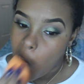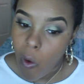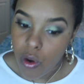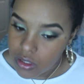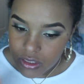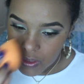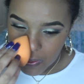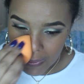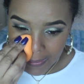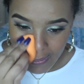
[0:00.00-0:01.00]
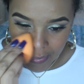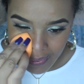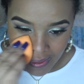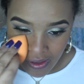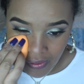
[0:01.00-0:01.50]
All children need to be
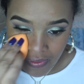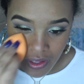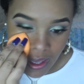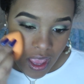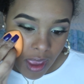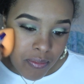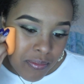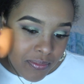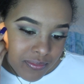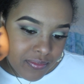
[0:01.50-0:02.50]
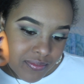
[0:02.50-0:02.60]
loved. And